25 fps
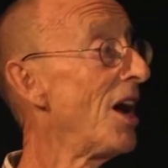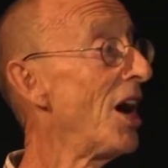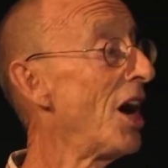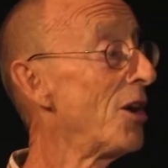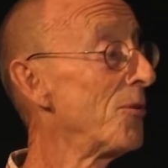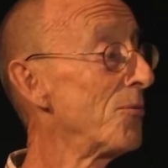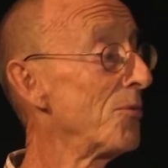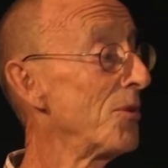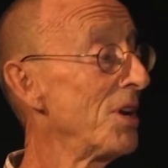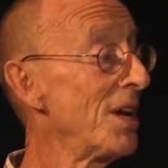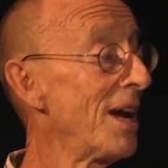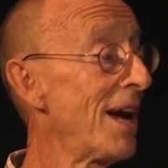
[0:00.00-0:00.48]

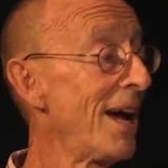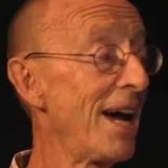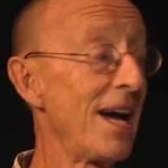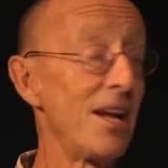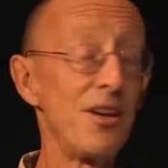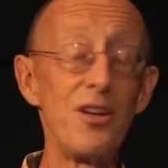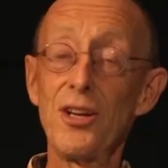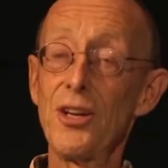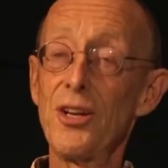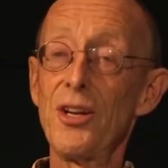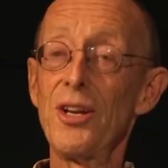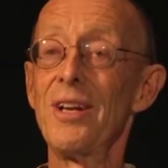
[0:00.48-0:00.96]
and we
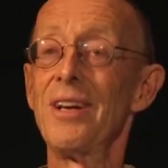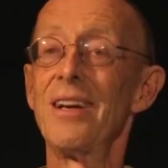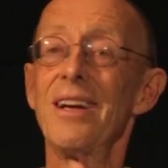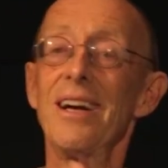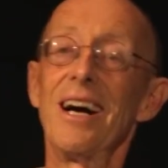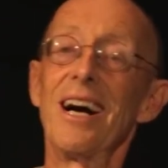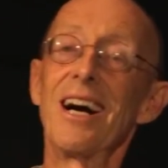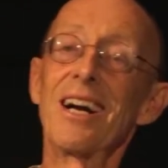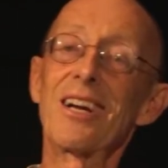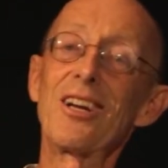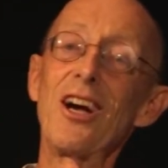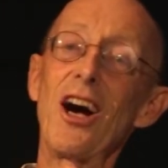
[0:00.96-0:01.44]
had
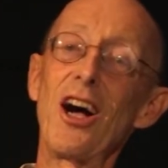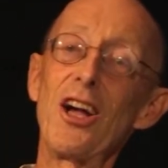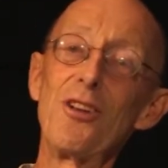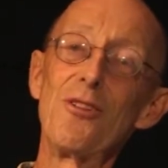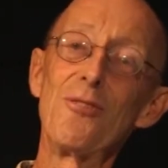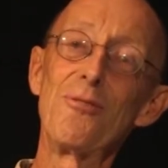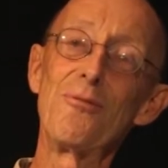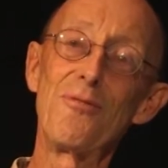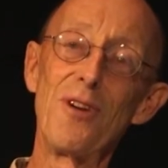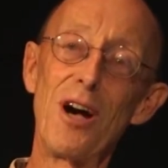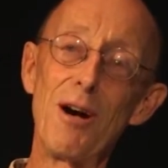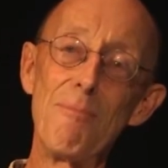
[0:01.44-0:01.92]
a
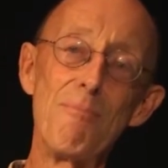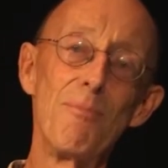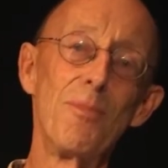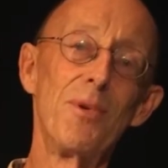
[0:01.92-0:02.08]
kind of,